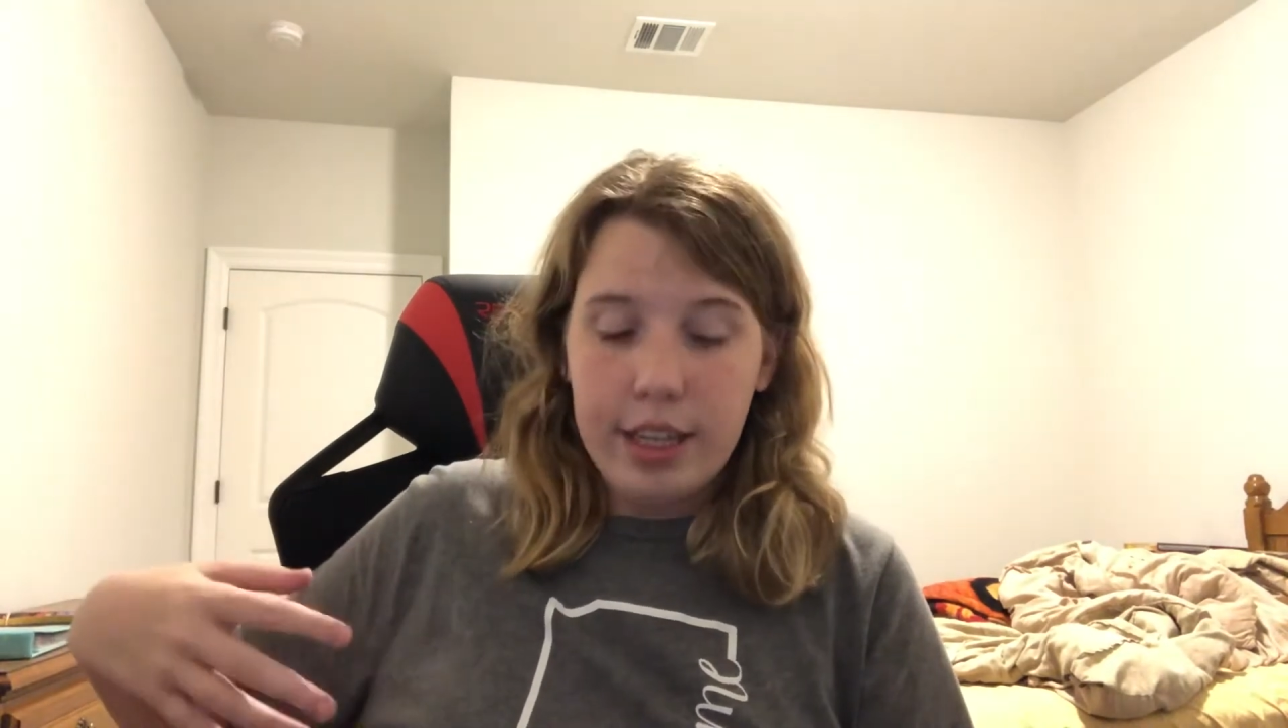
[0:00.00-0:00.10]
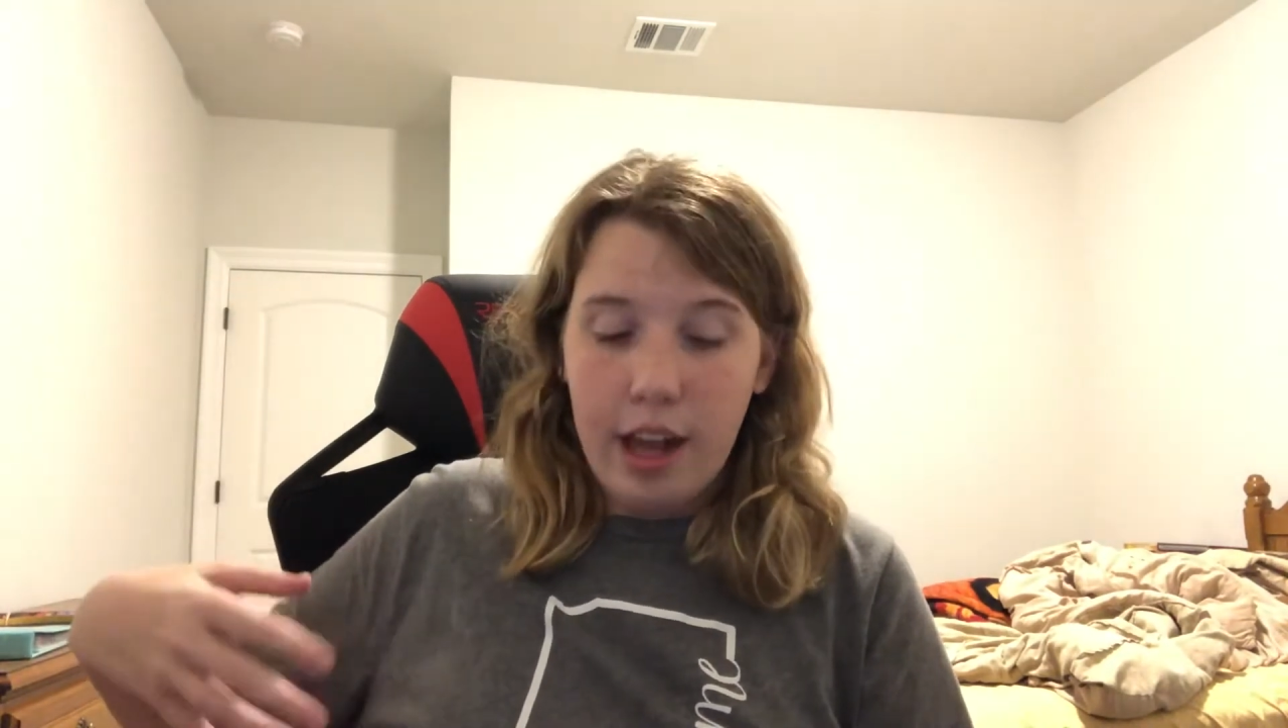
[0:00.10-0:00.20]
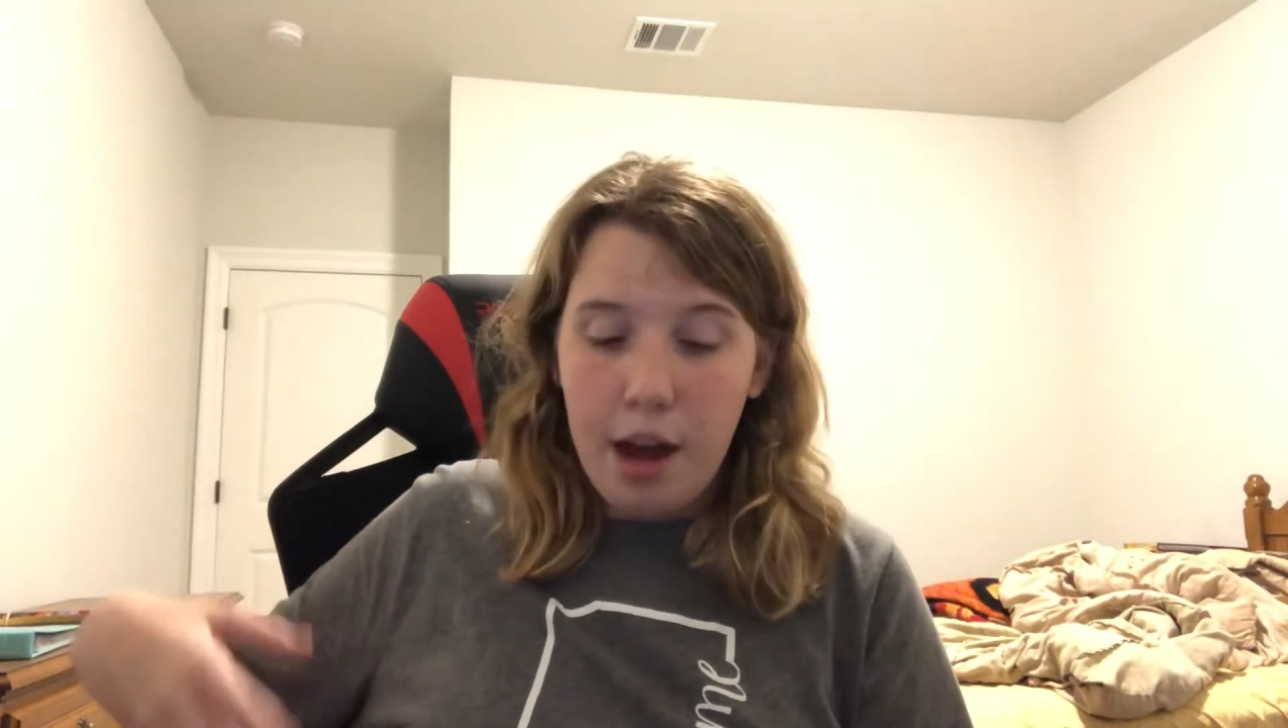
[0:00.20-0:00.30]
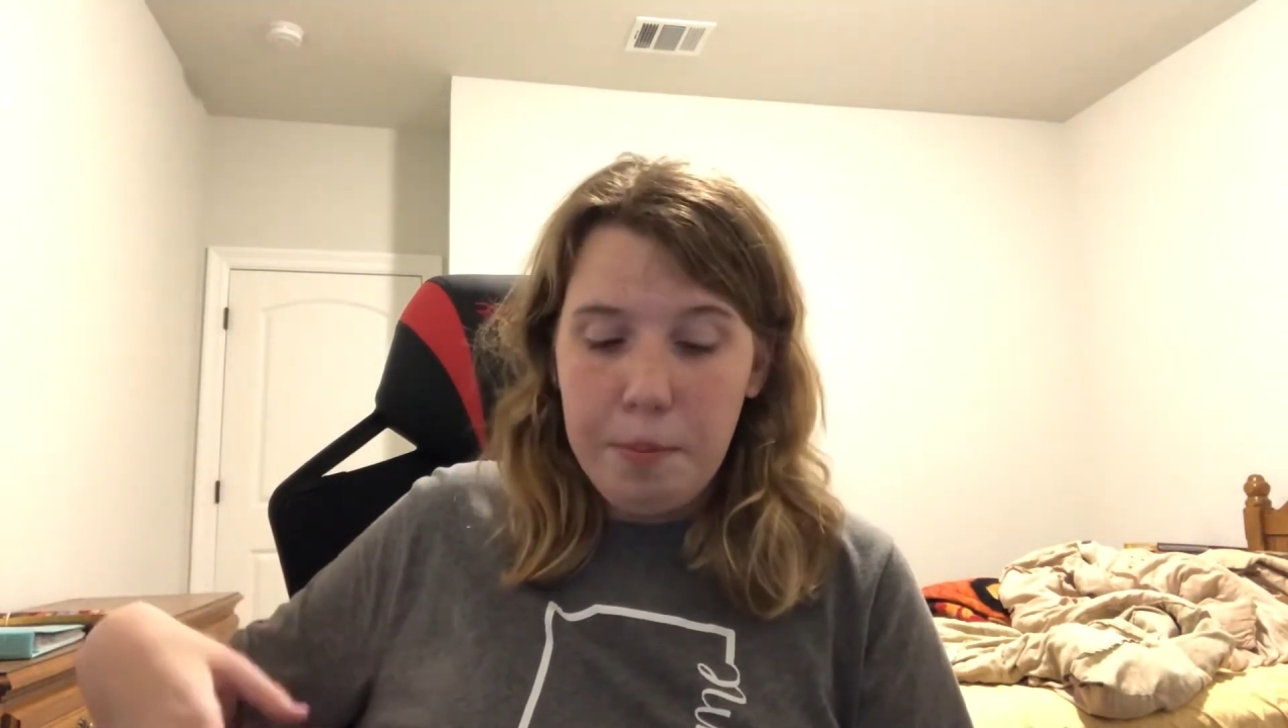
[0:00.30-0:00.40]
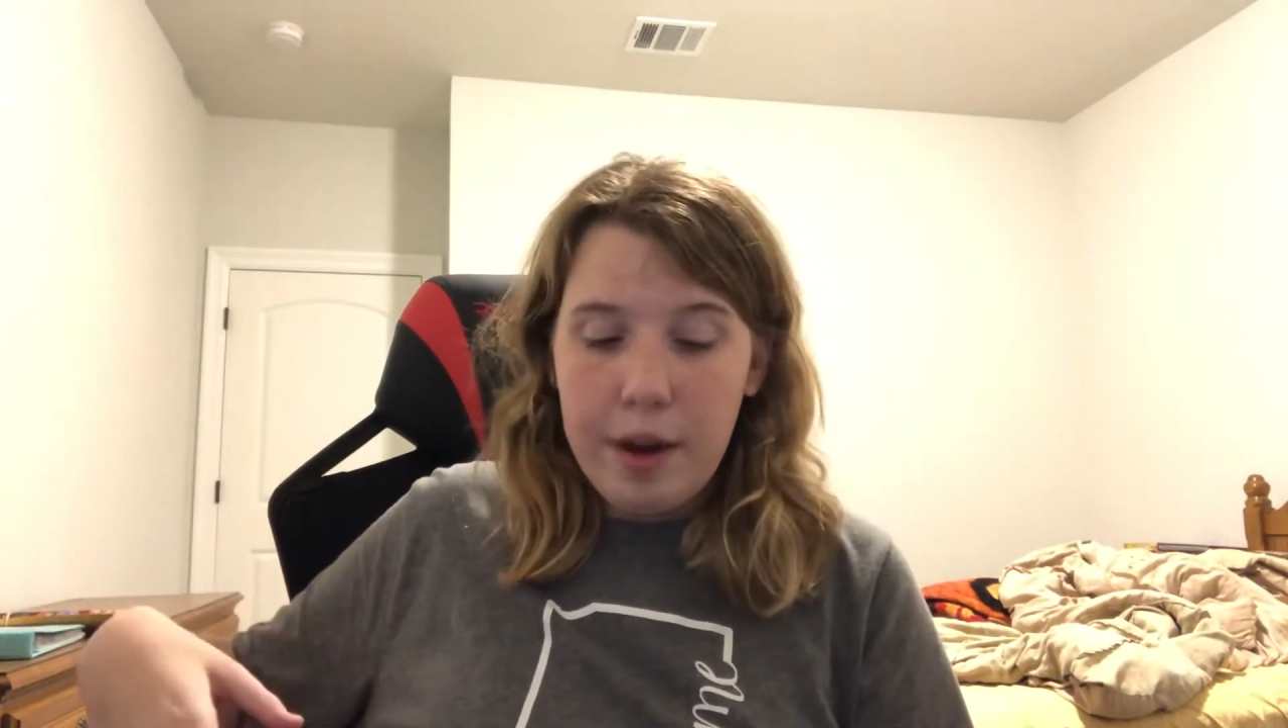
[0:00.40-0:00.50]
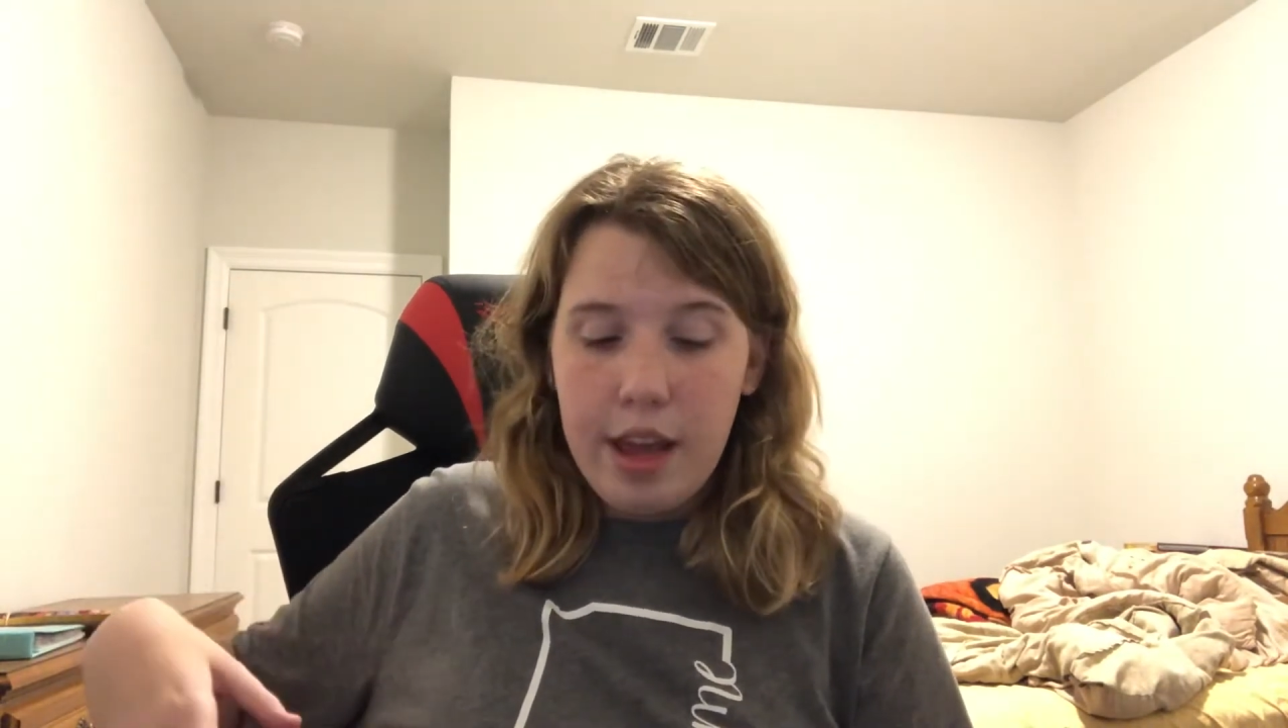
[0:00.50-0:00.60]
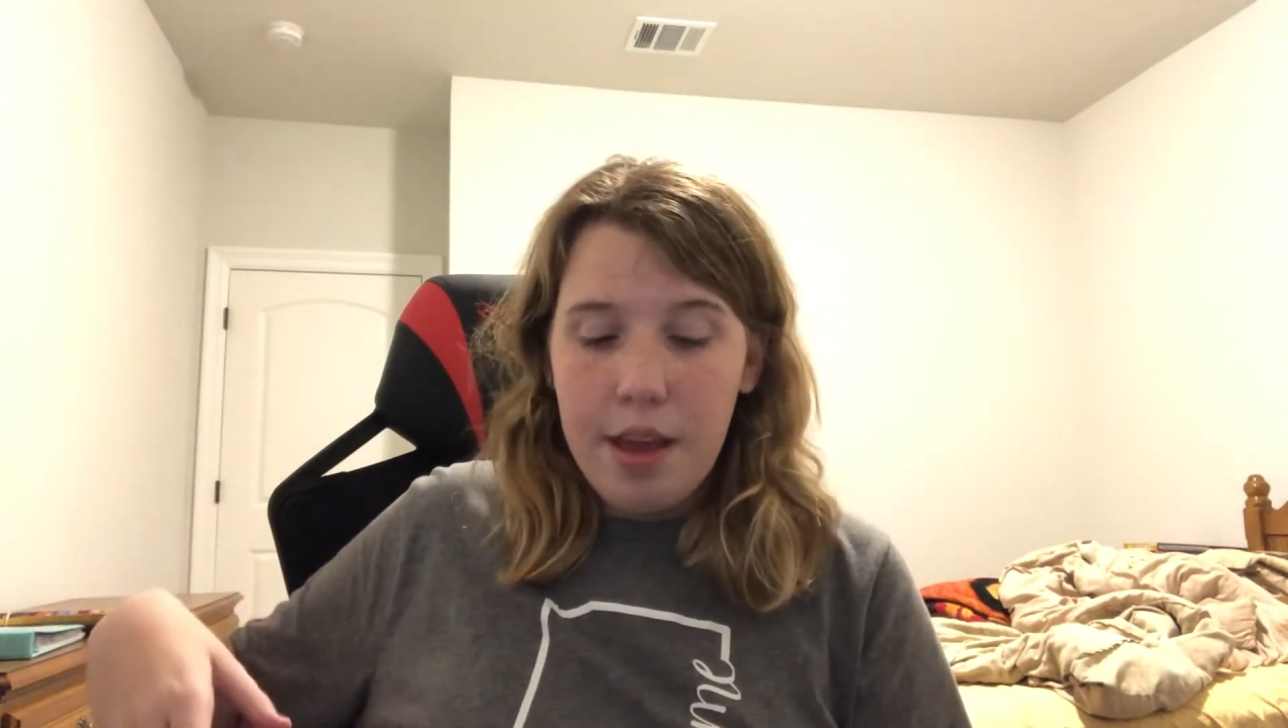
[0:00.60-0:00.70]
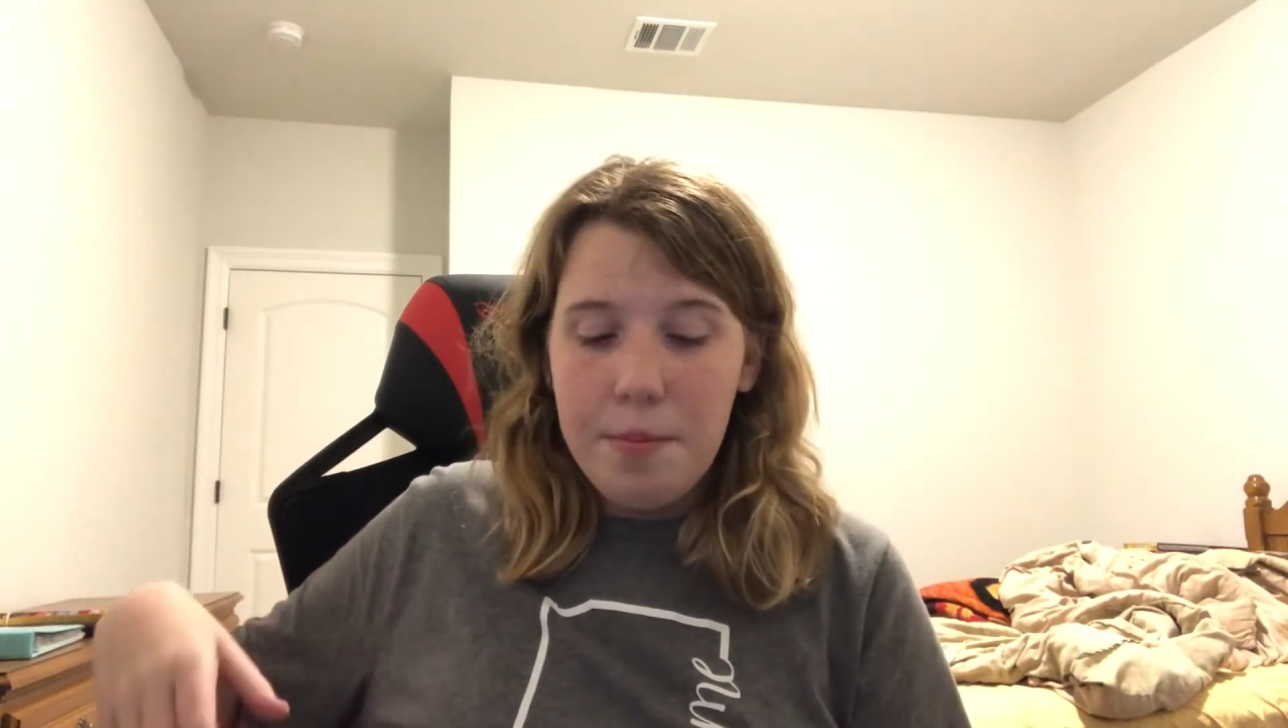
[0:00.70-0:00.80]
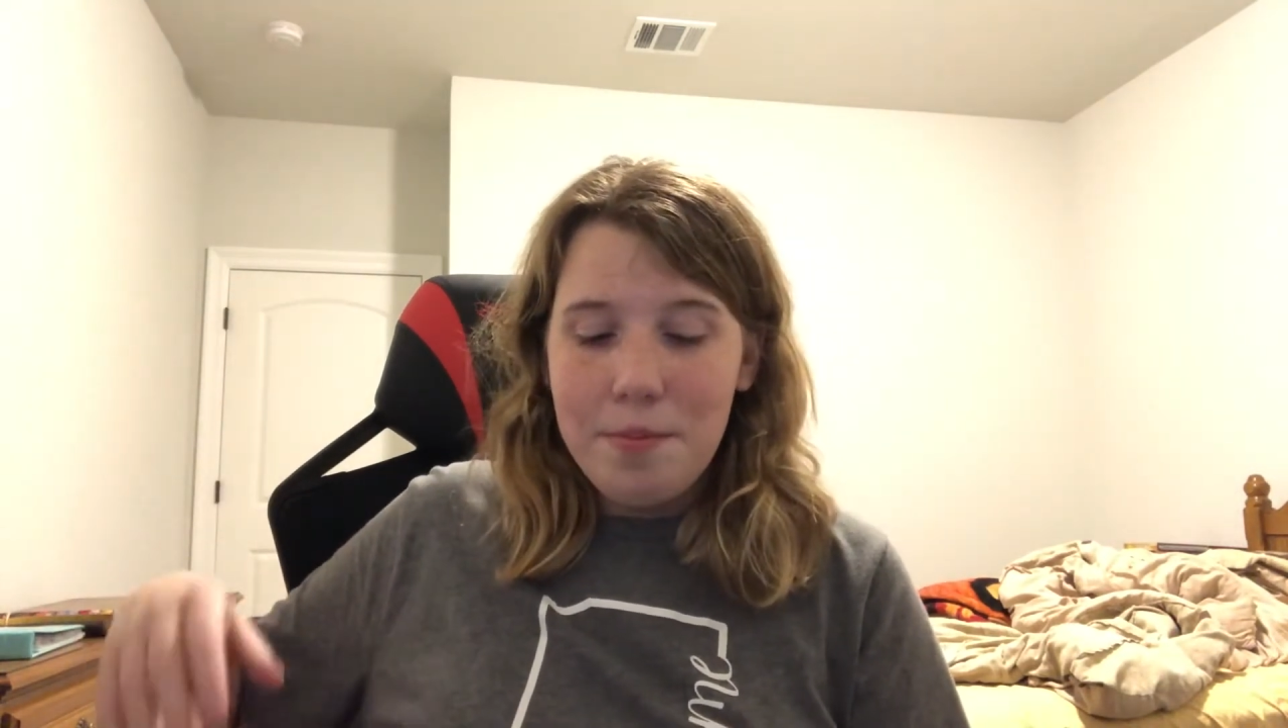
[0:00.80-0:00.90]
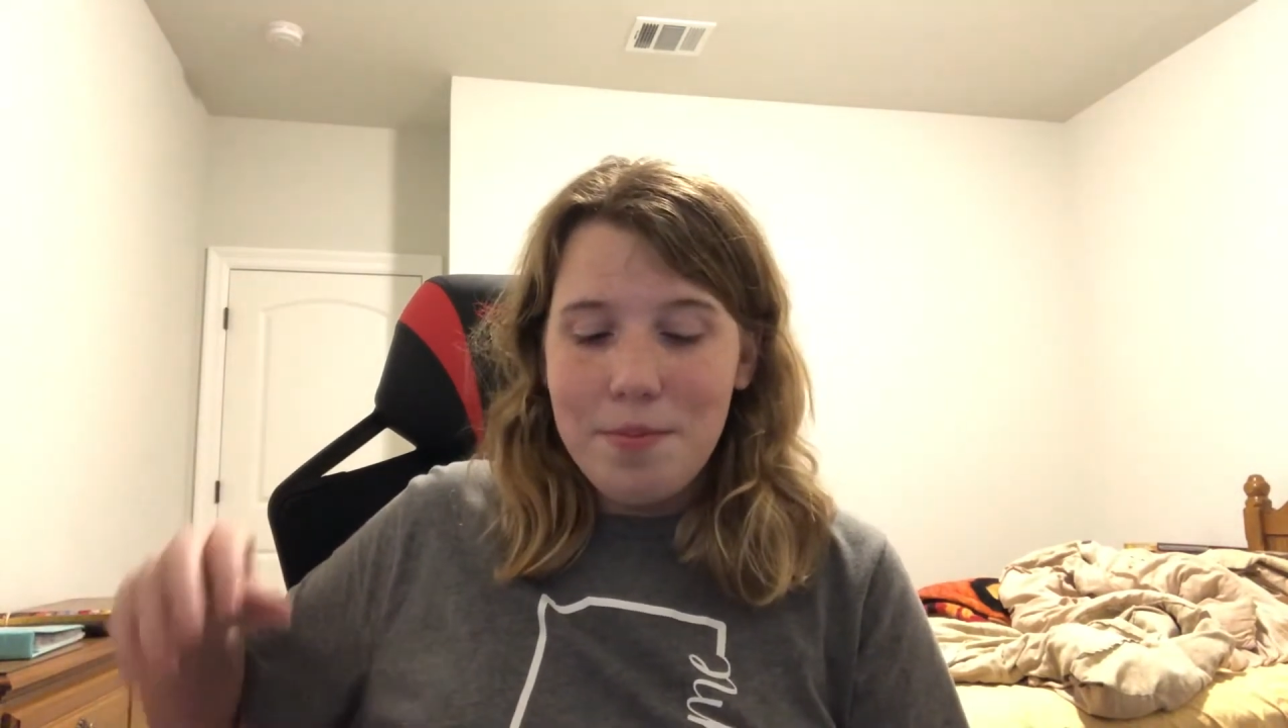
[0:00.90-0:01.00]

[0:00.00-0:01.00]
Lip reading: at a company,